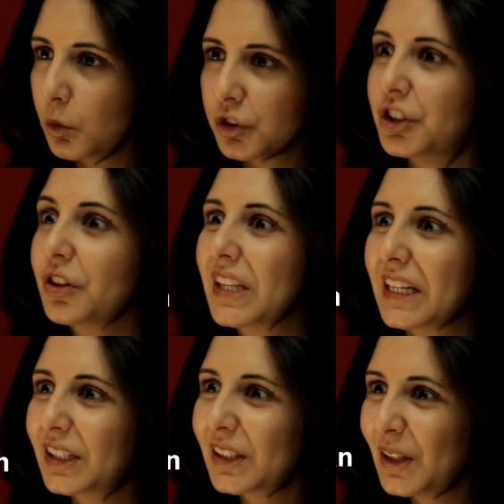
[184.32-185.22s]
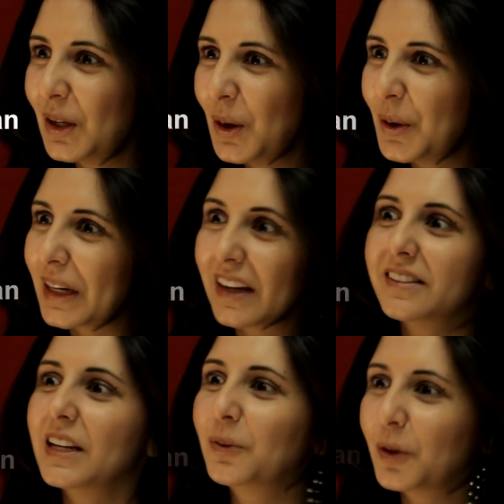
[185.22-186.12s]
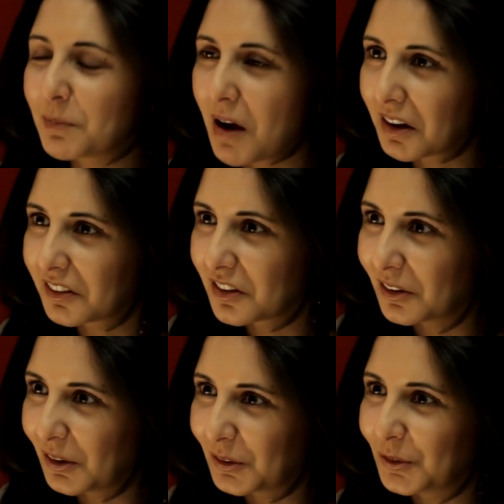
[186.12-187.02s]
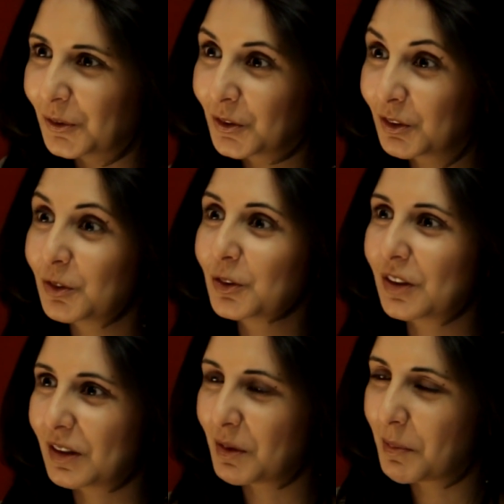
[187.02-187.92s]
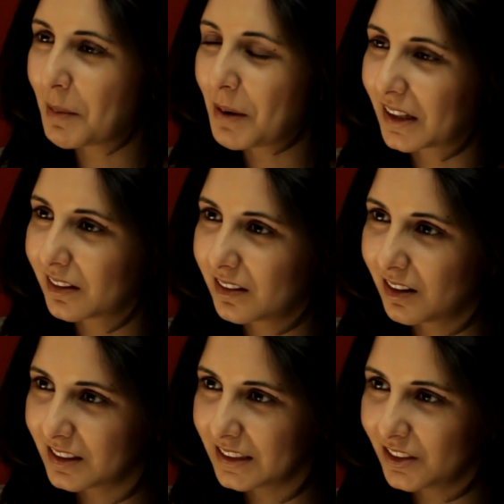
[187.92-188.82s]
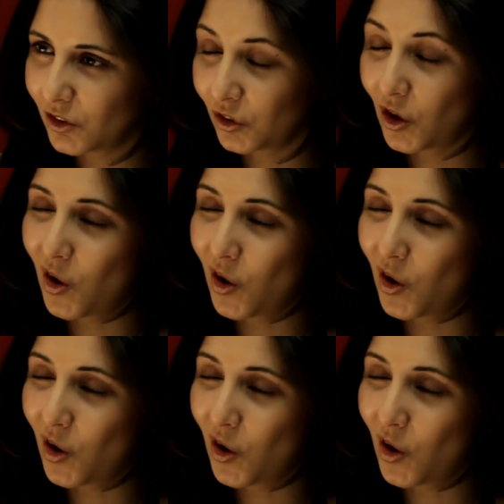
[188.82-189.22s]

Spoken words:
what do you think, and I say the word Pakistan or talk to them about Pakistanis, on the